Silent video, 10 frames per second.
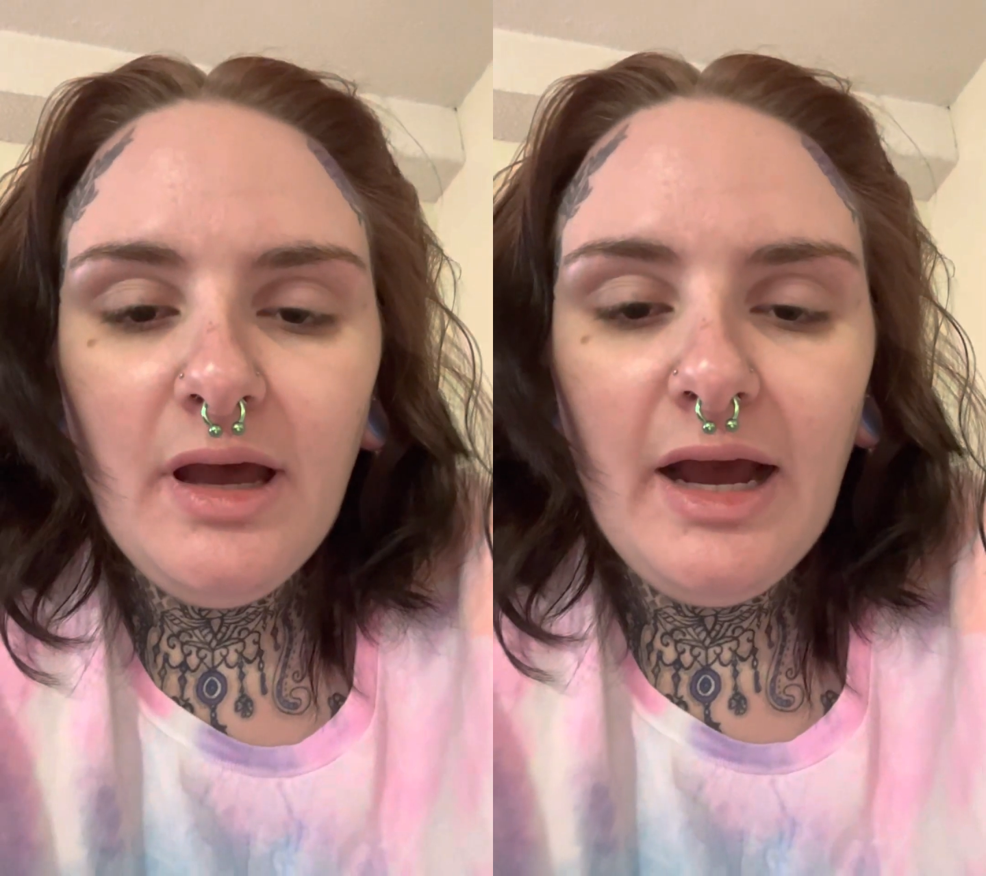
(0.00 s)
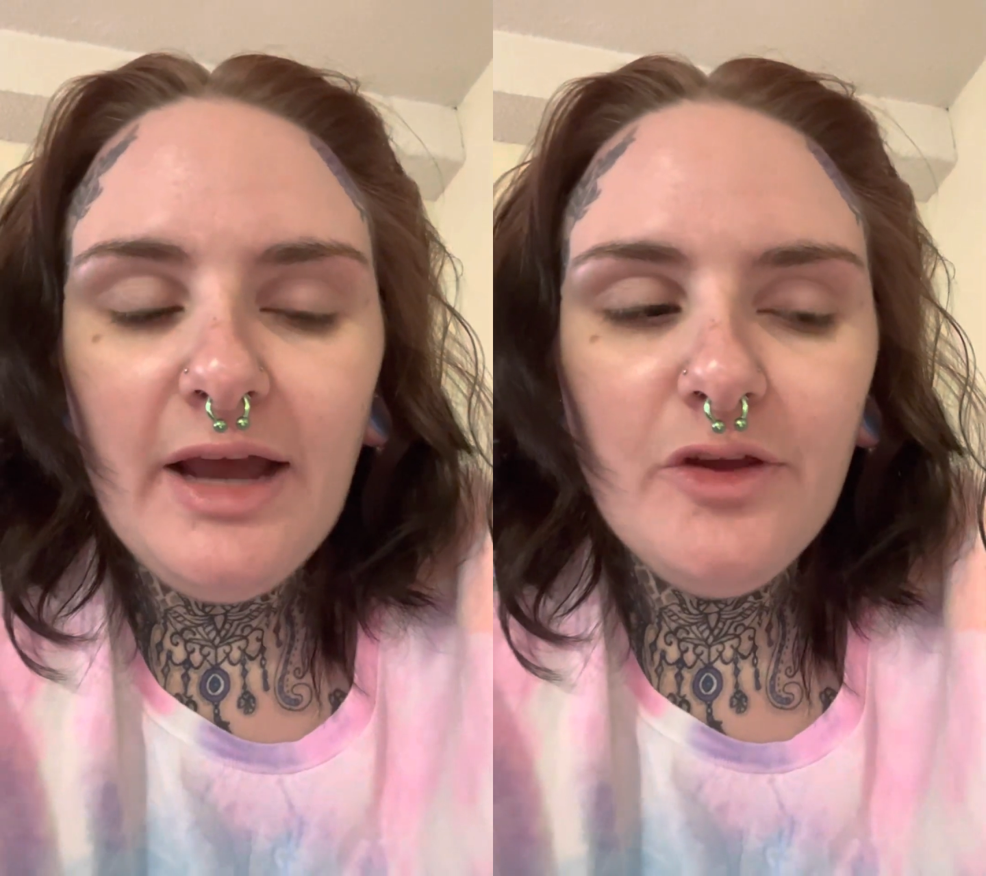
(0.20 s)

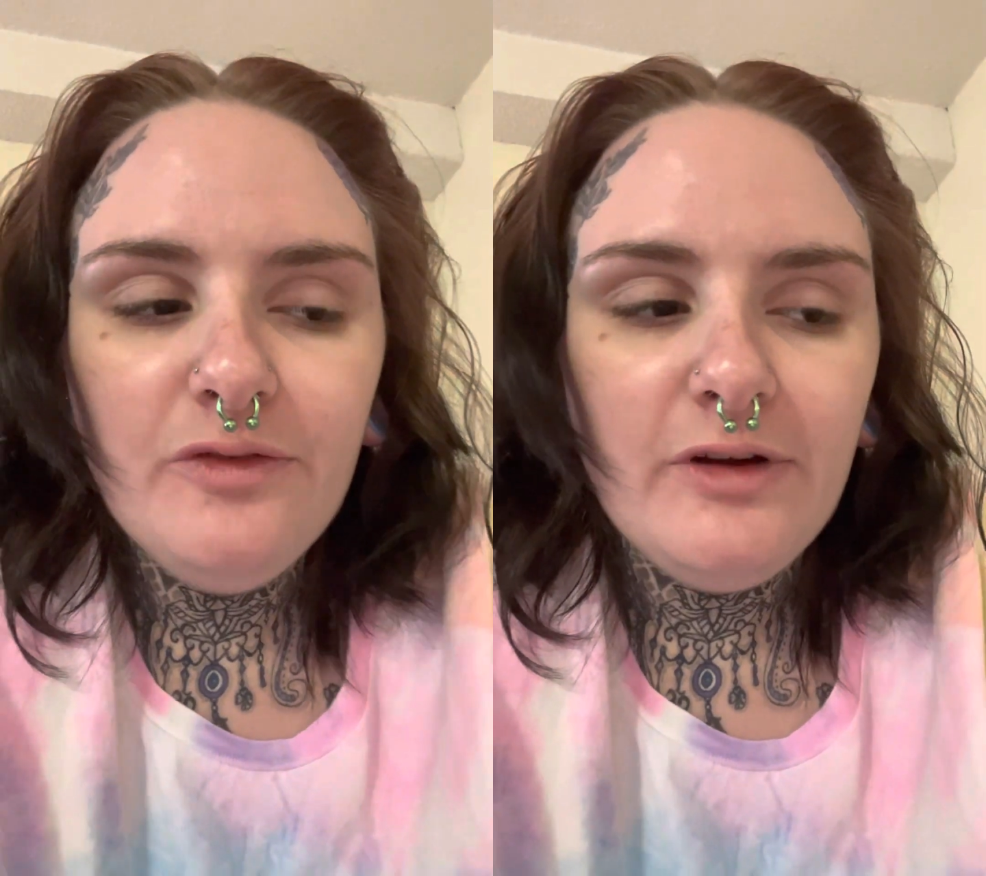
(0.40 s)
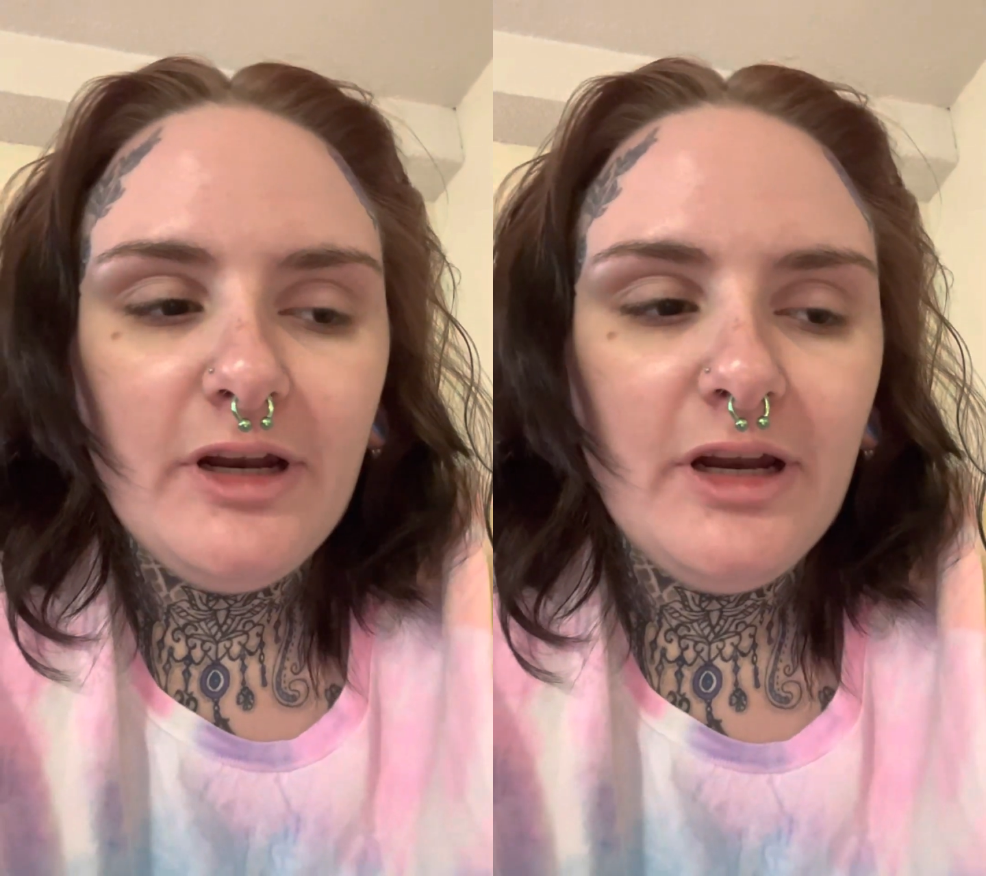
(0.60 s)
Hi there,
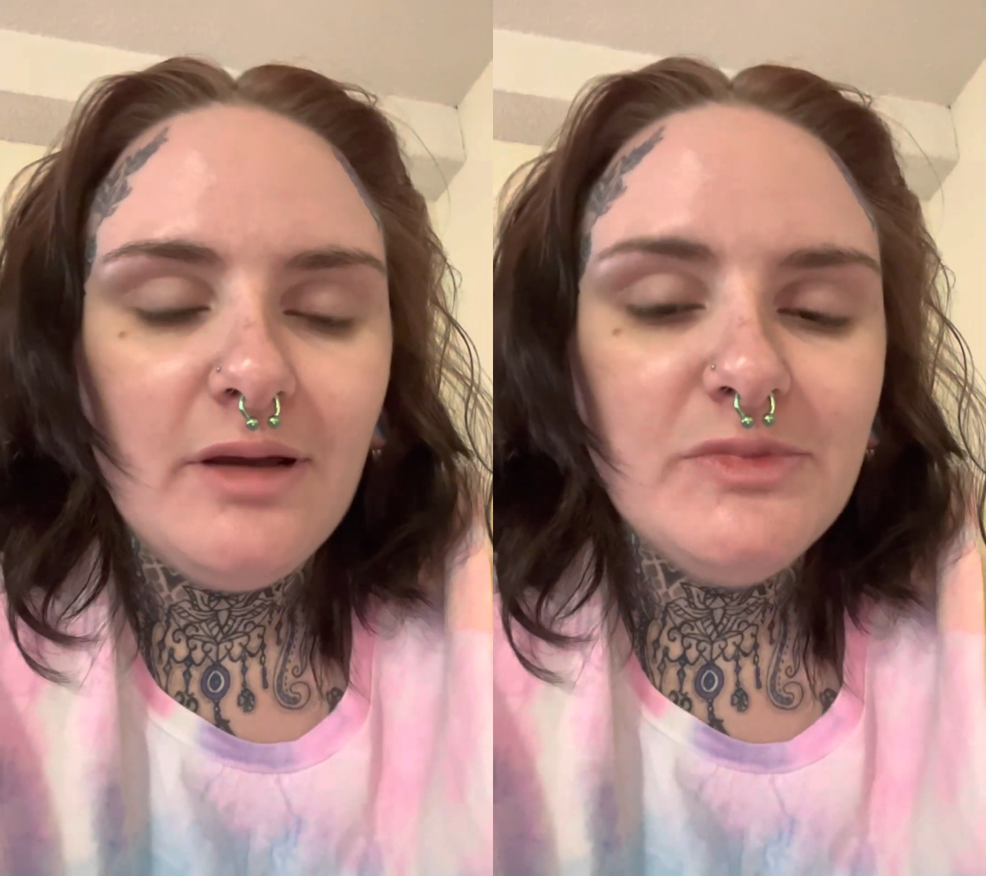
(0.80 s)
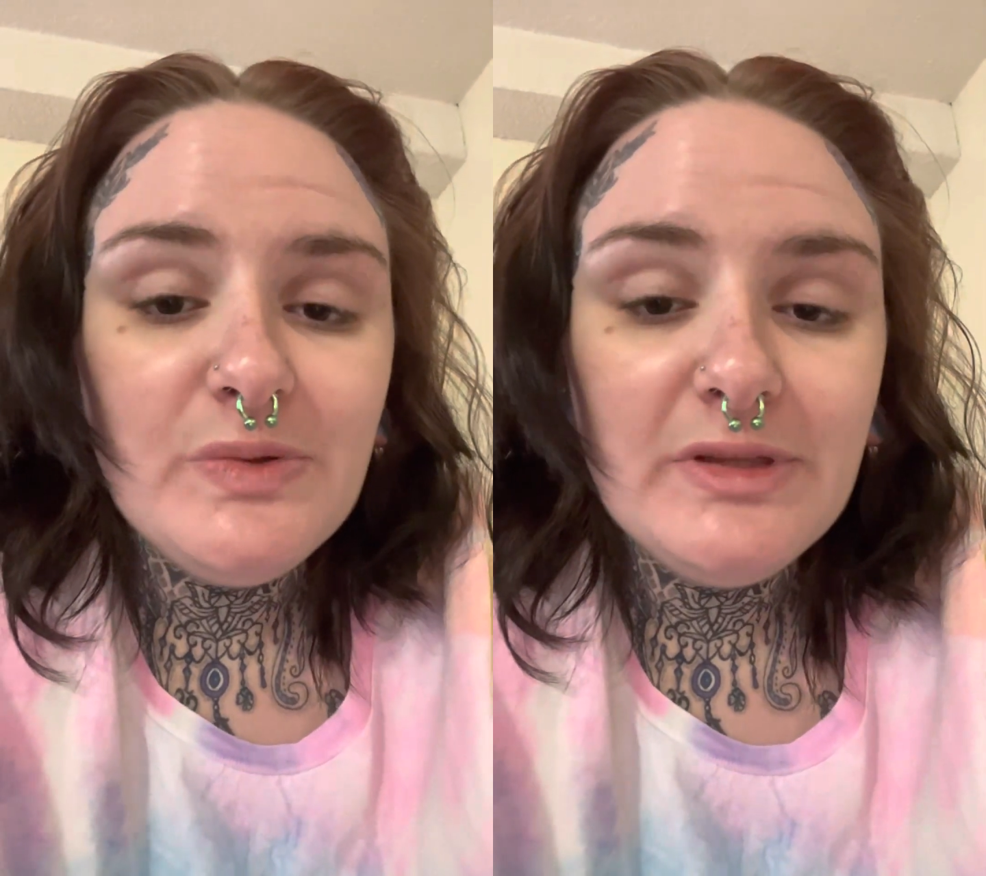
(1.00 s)
friend.
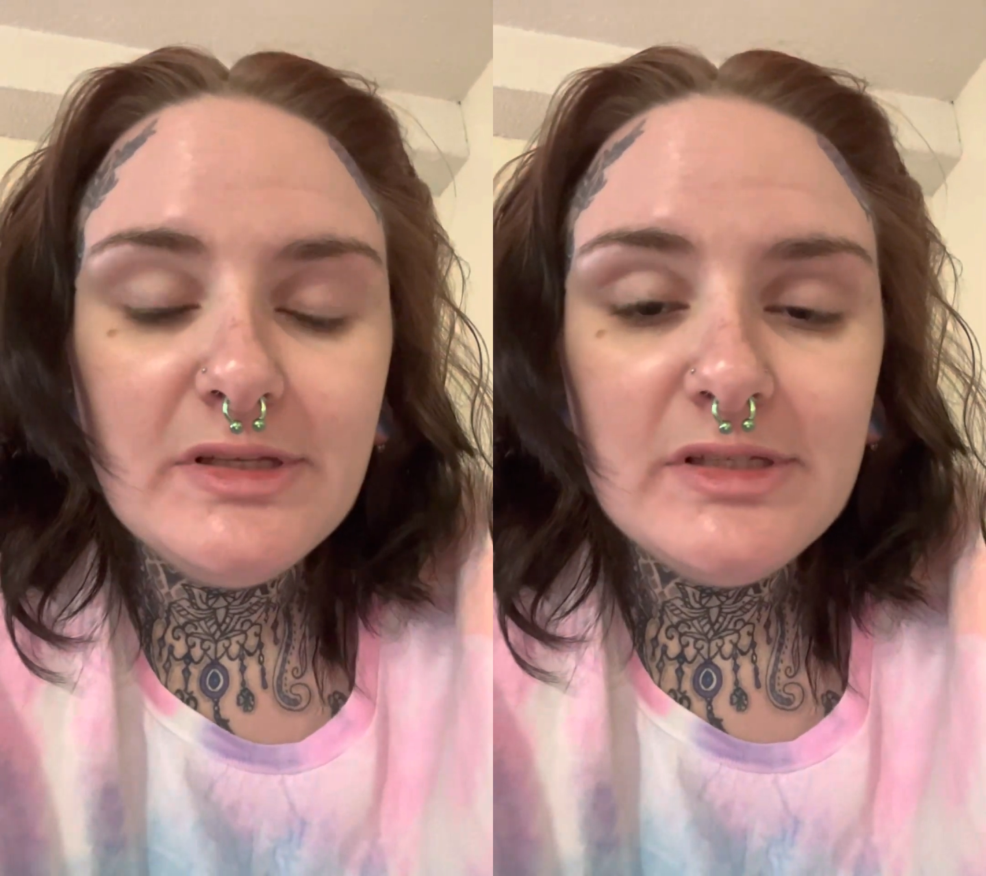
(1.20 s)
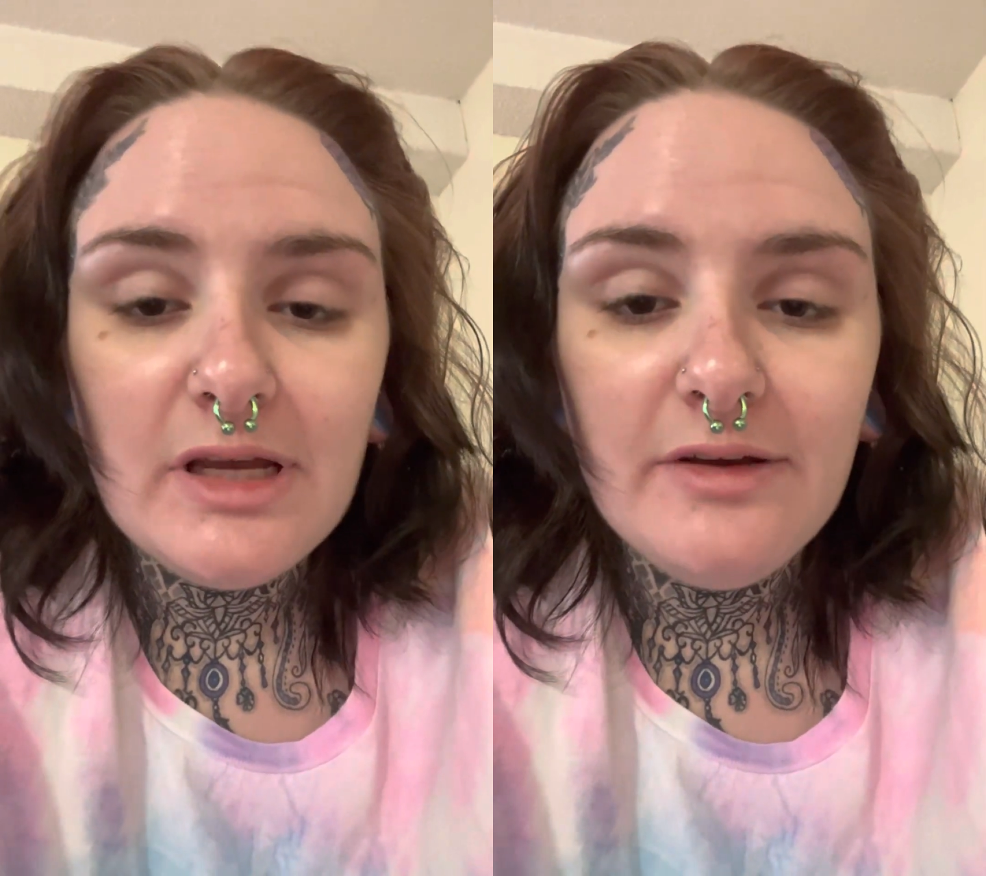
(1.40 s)
I'm doing this